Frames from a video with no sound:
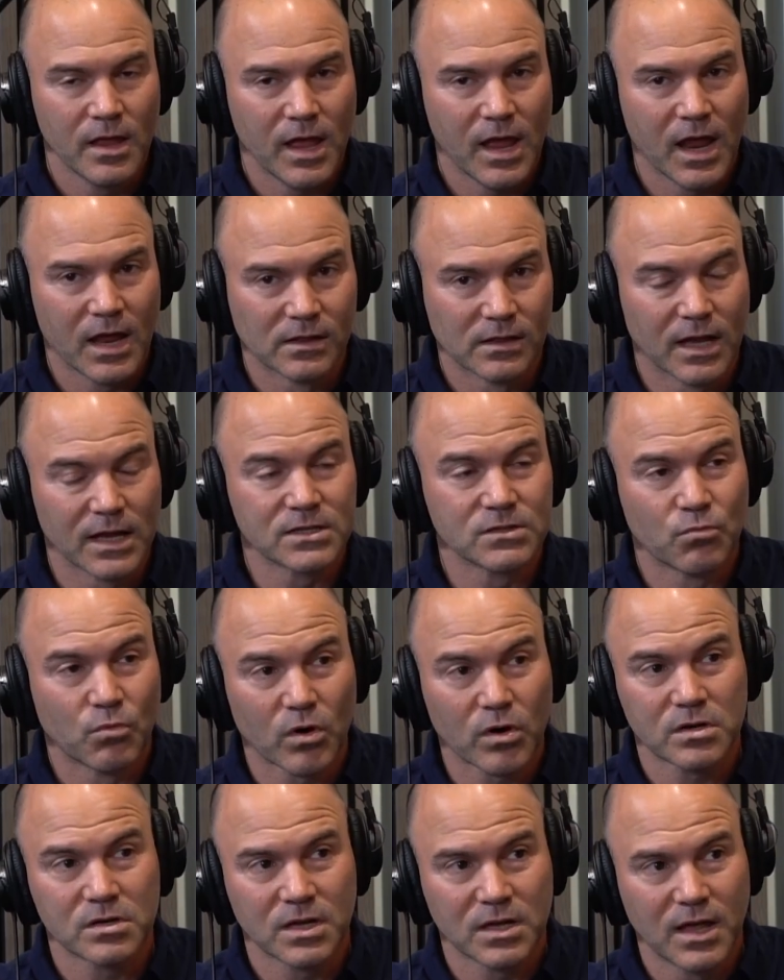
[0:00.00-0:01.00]
And let's
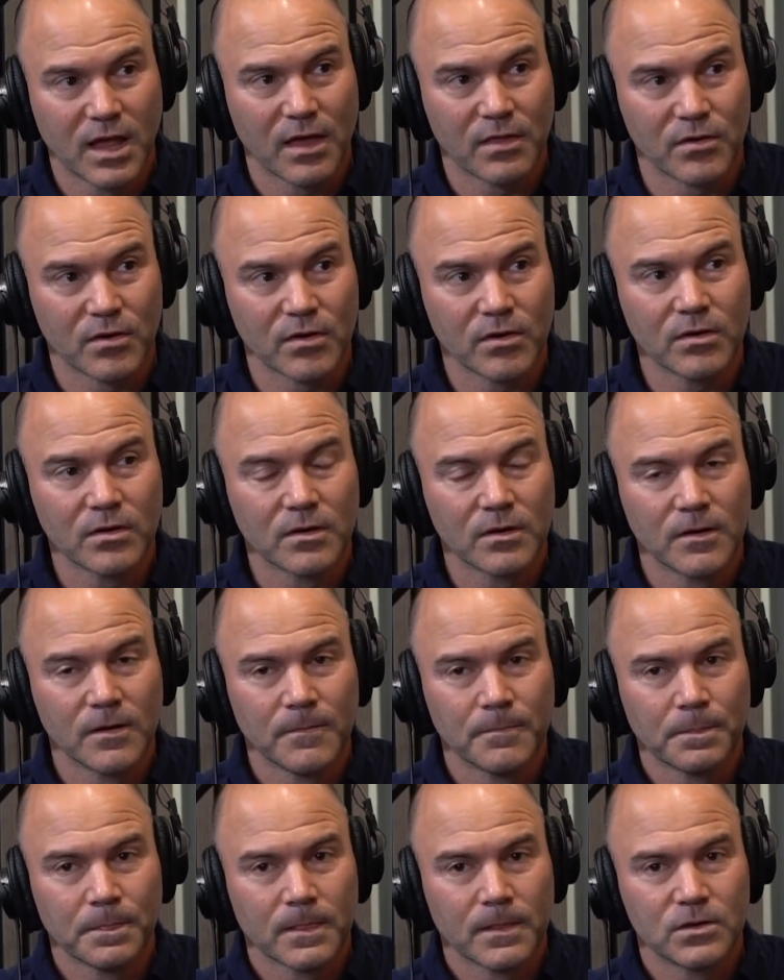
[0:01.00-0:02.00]
work together
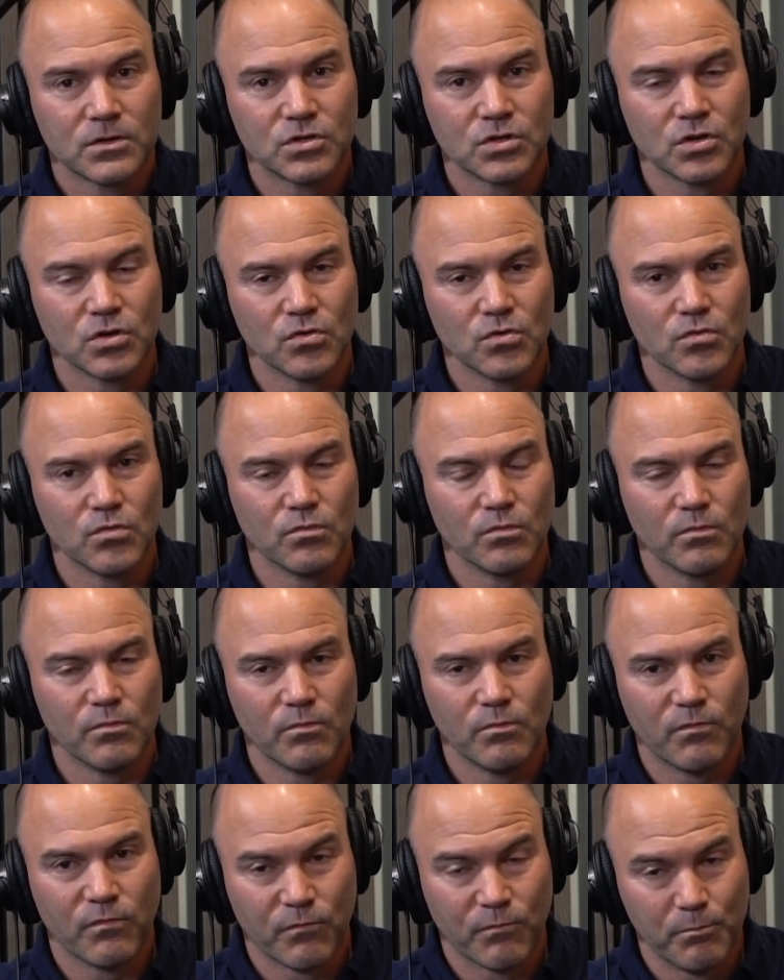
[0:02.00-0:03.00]
to
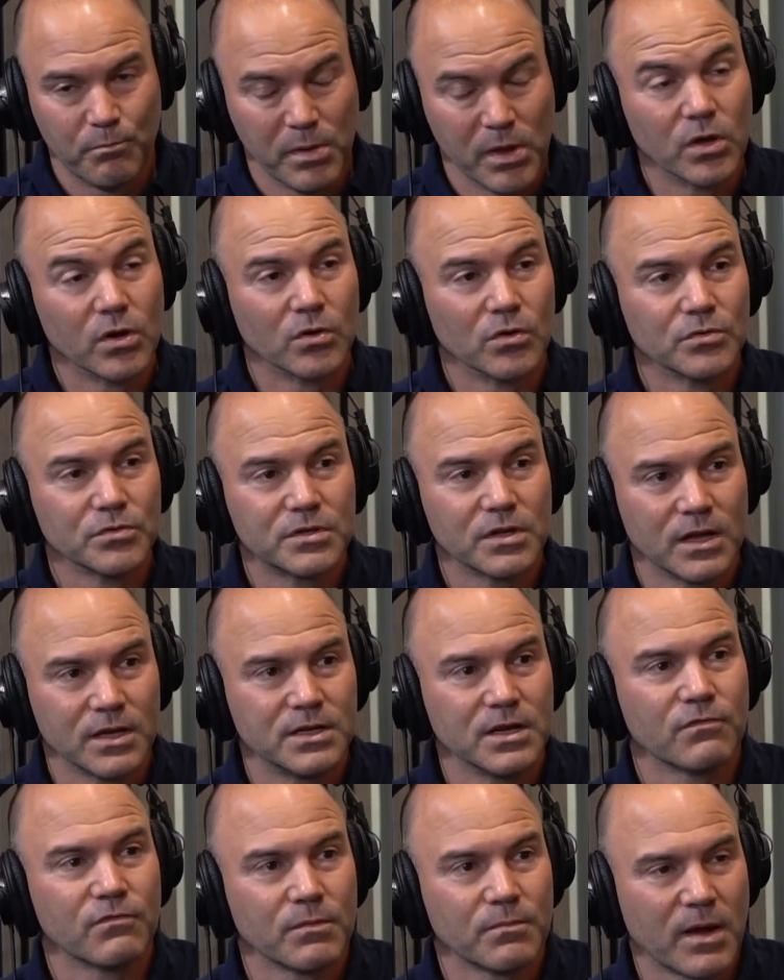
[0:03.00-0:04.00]
build a
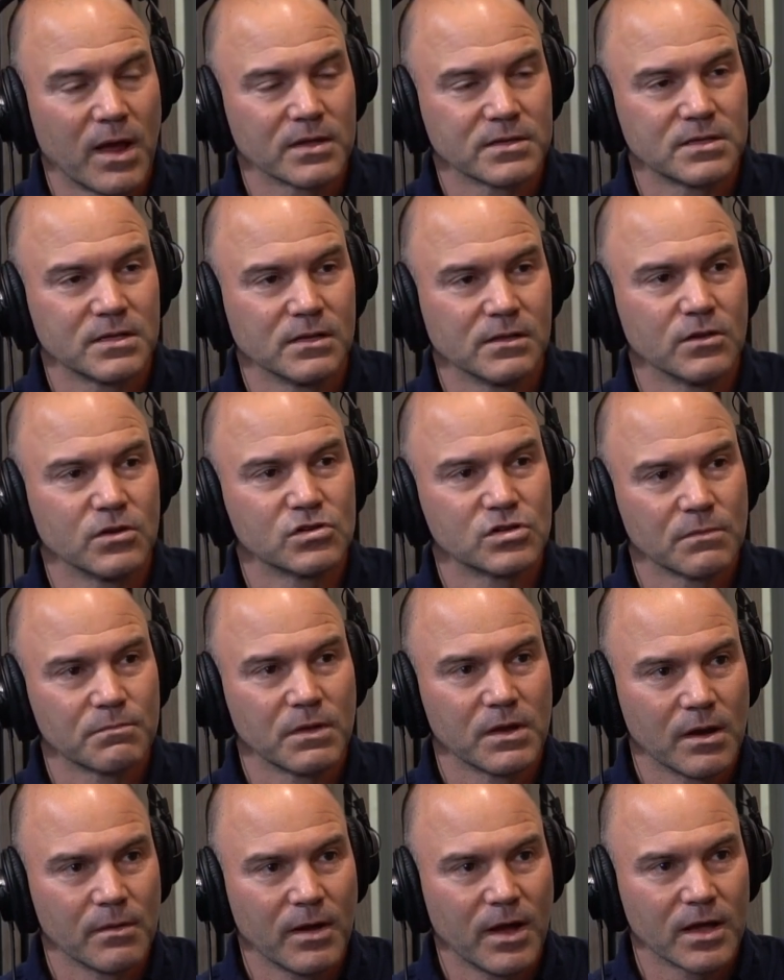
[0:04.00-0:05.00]
different Palestinian leadership
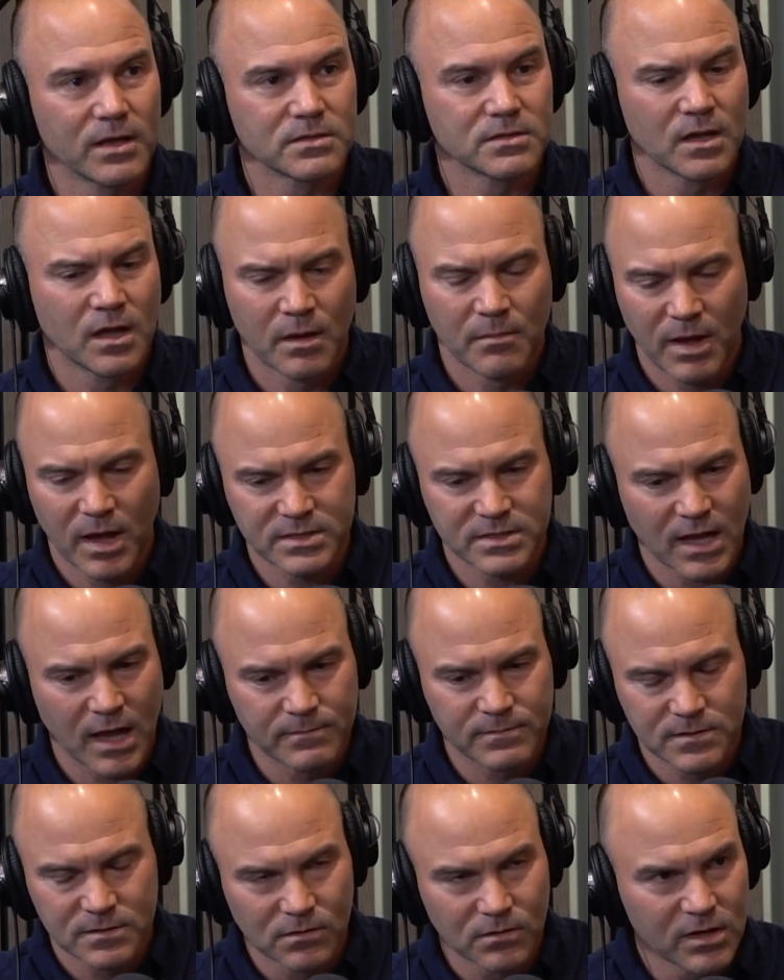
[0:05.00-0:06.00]
than Hamas. Hamas
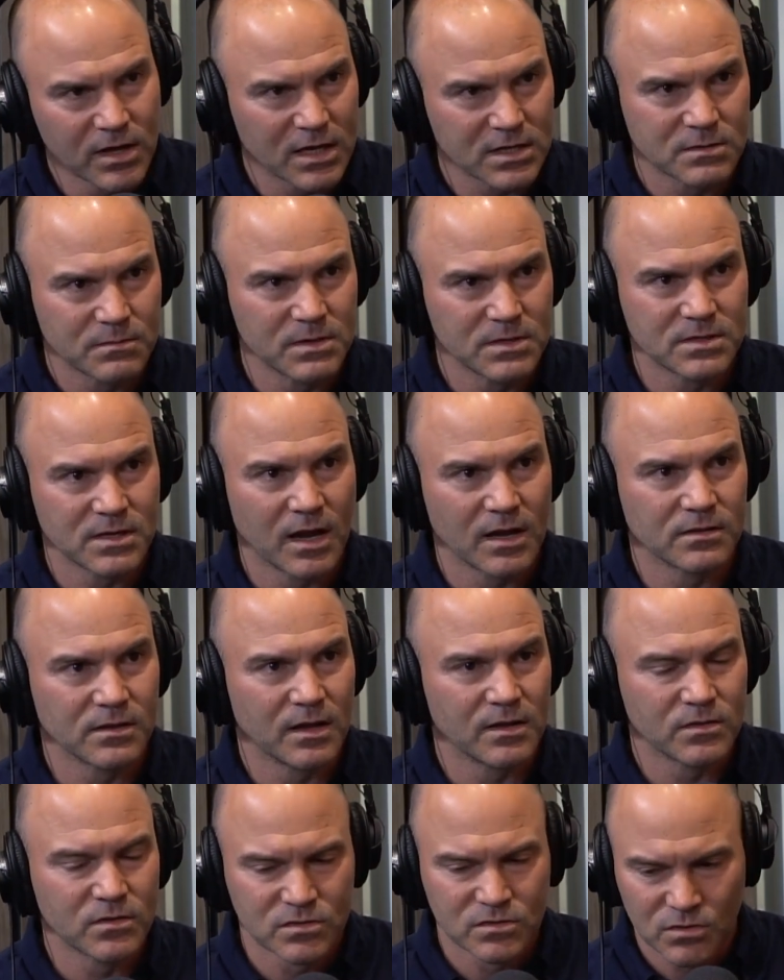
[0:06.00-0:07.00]
absolutely has to be
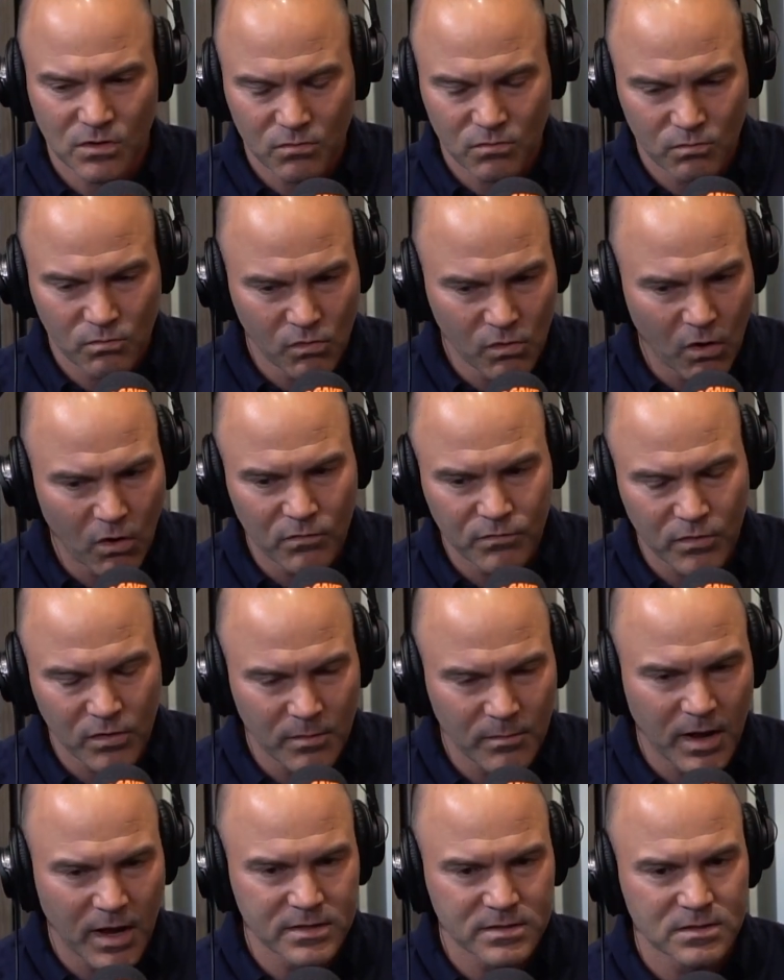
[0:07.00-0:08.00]
sidelined. There's no role for
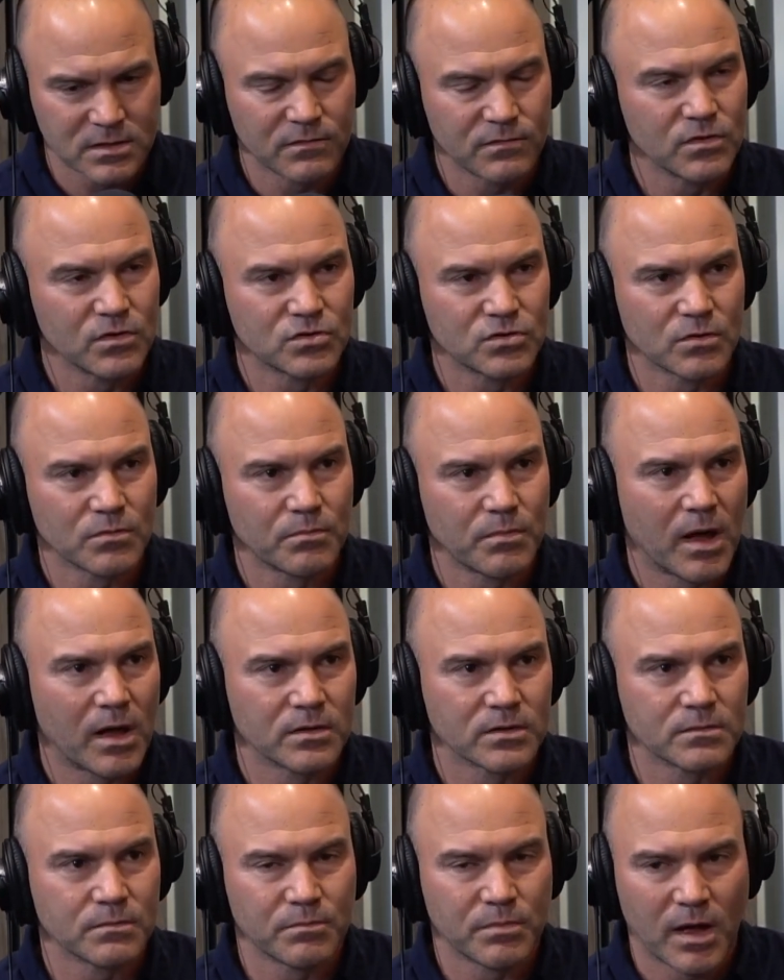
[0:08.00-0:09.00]
Hamas in the future
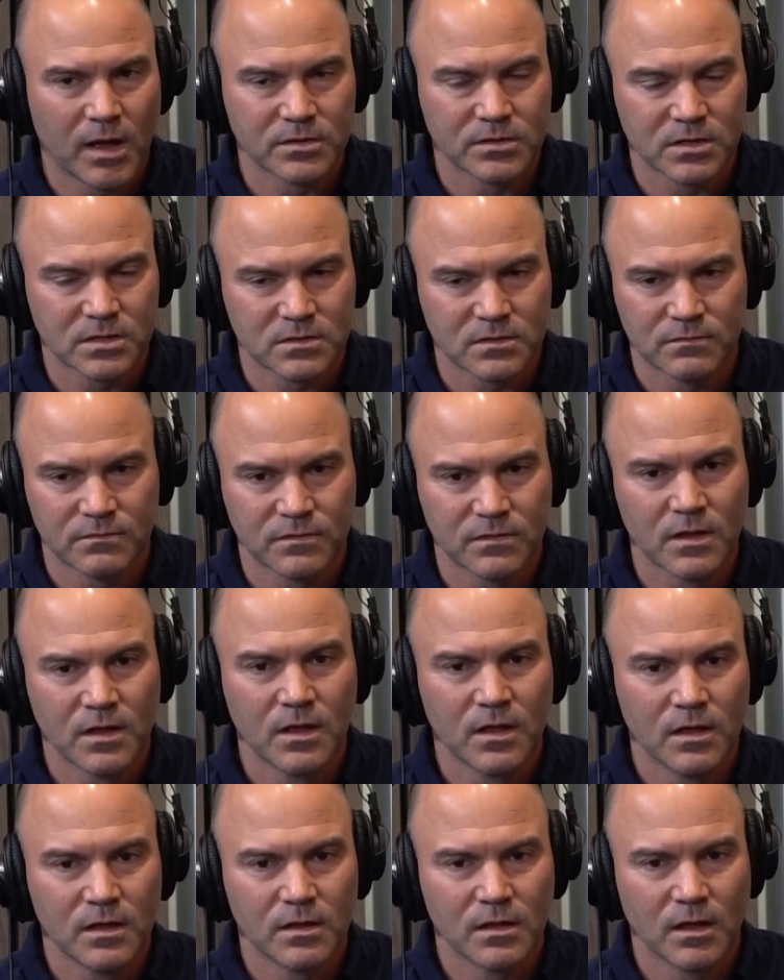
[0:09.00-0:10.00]
politics of
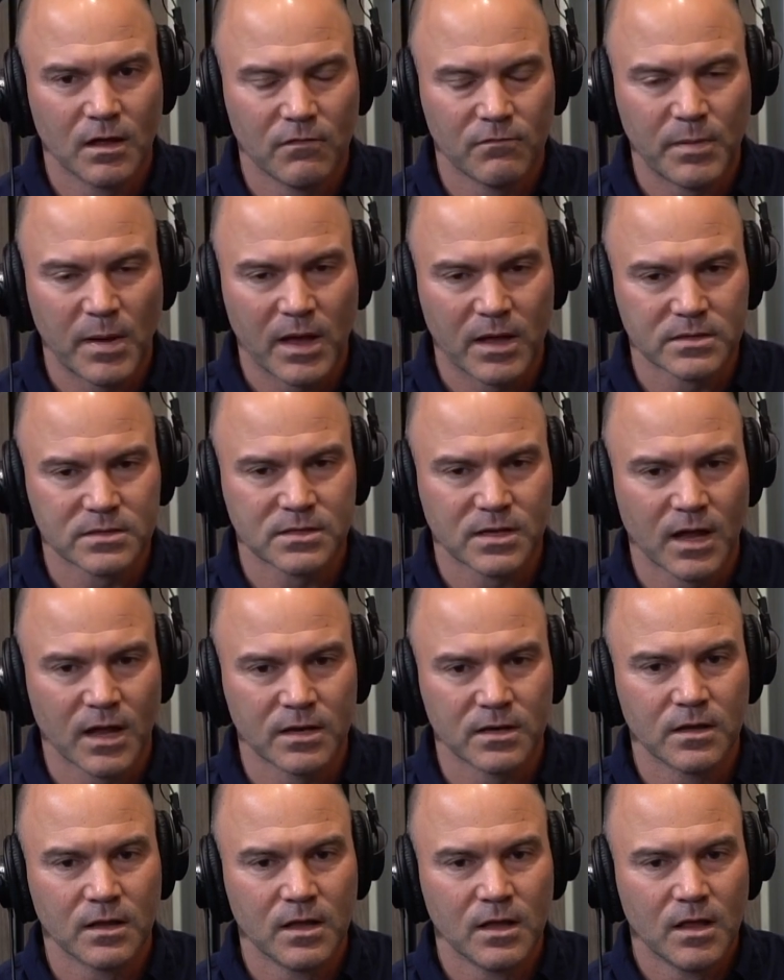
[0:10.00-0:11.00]
Palestine.